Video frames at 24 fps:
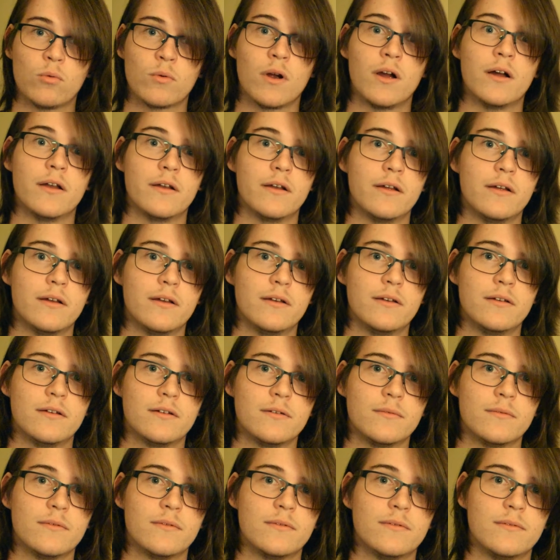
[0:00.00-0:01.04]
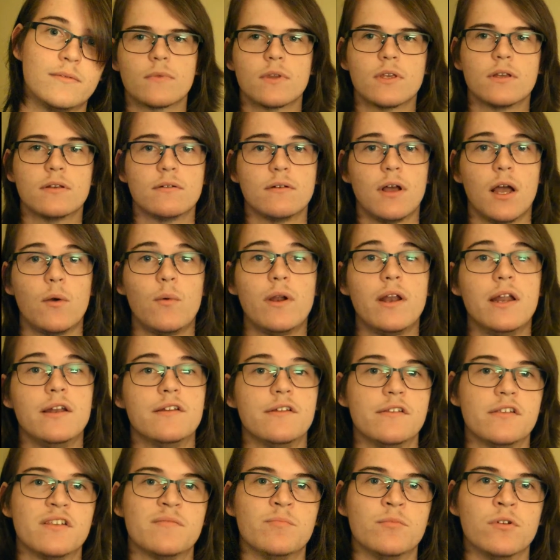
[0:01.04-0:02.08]
Rudd. I went into
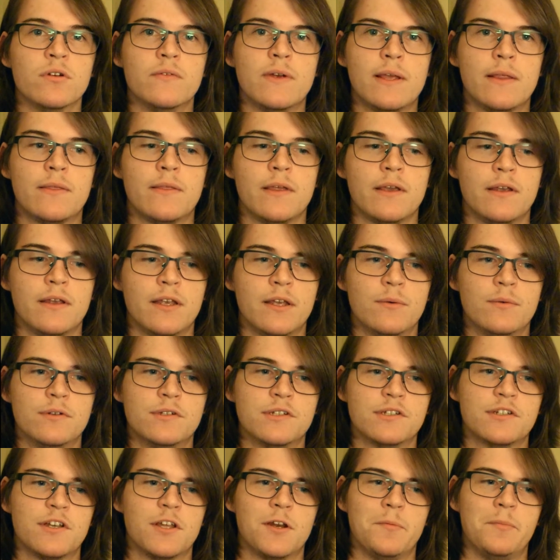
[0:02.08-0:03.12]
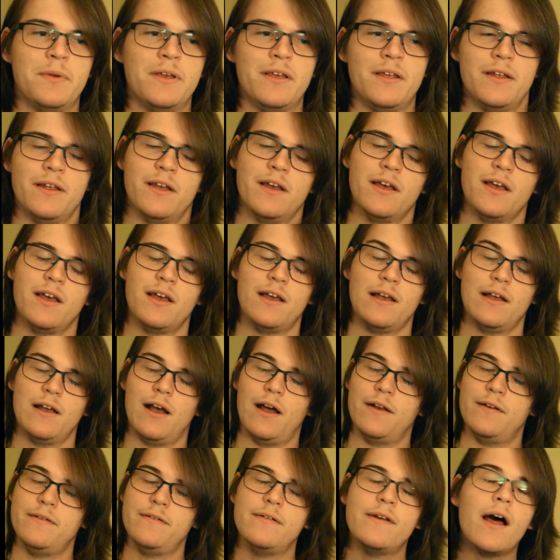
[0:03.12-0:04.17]
this movie thinking it was just going to be
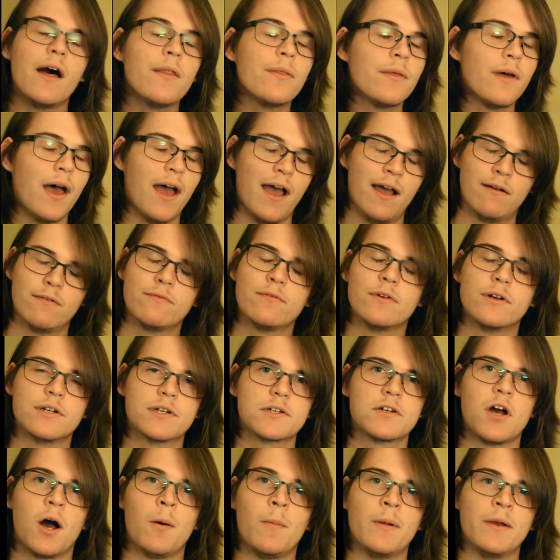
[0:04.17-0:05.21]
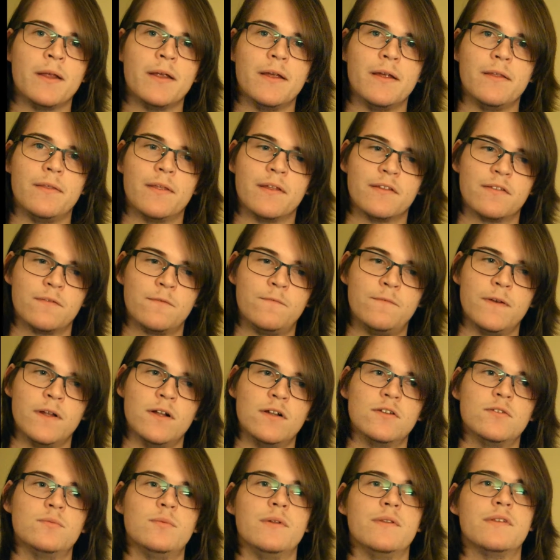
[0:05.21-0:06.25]
another average comedy that's
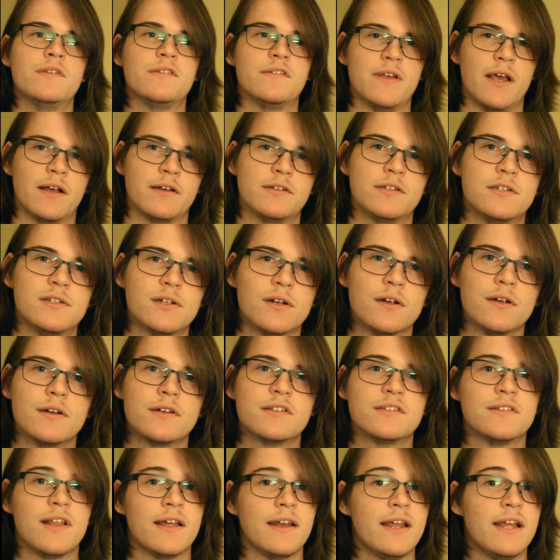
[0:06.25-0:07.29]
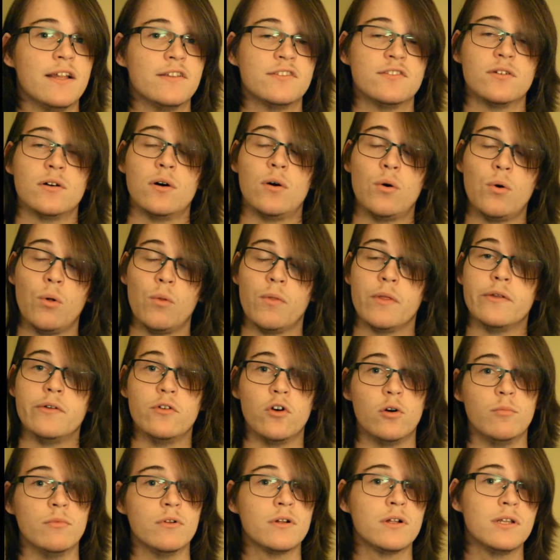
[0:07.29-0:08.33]
filled with sex jokes that hits all the
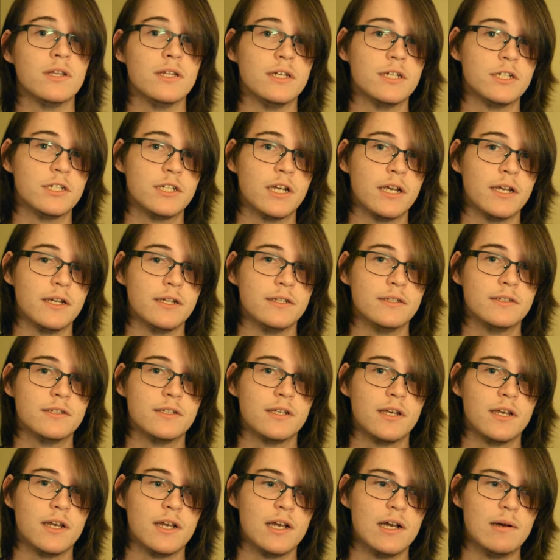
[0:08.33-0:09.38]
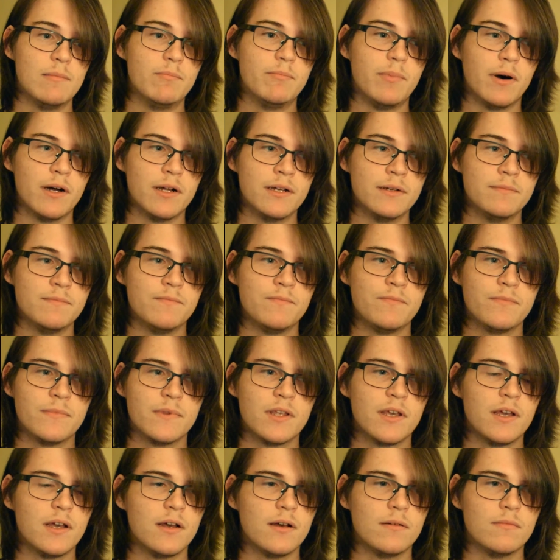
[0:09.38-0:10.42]
normal cliches, but
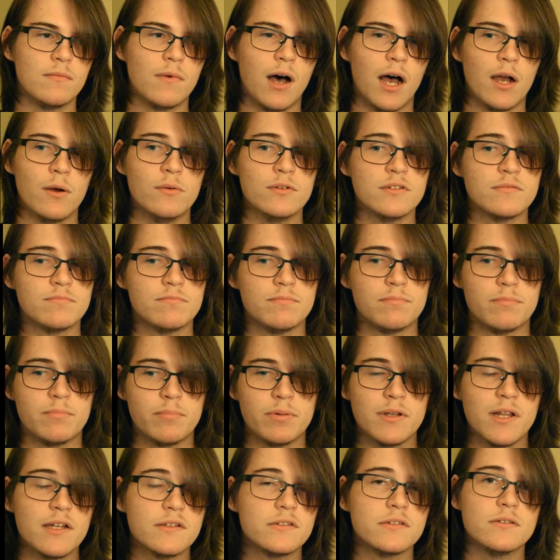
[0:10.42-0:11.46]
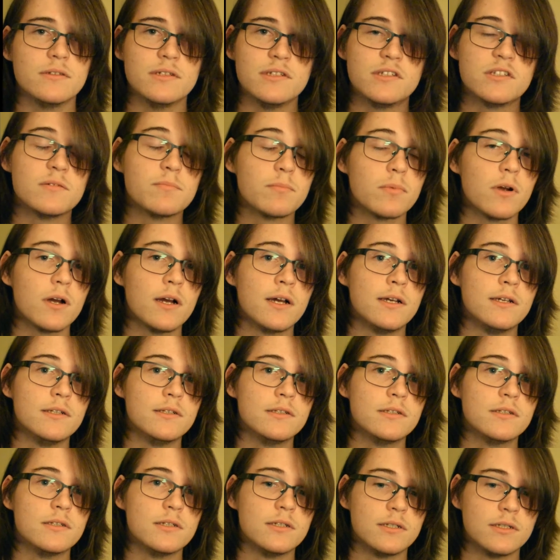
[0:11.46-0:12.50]
I was pleasantly
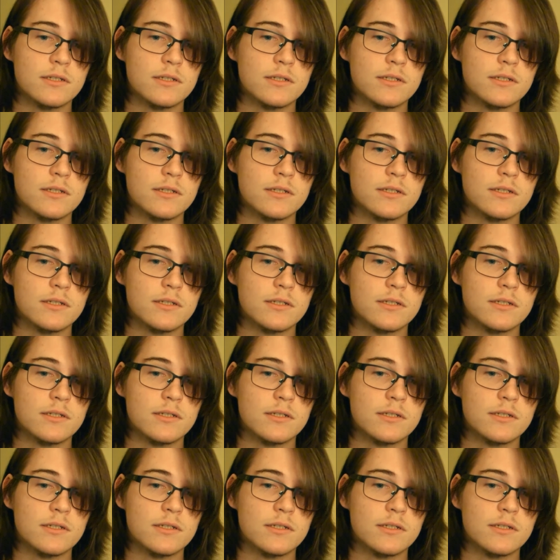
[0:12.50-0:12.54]
surprised.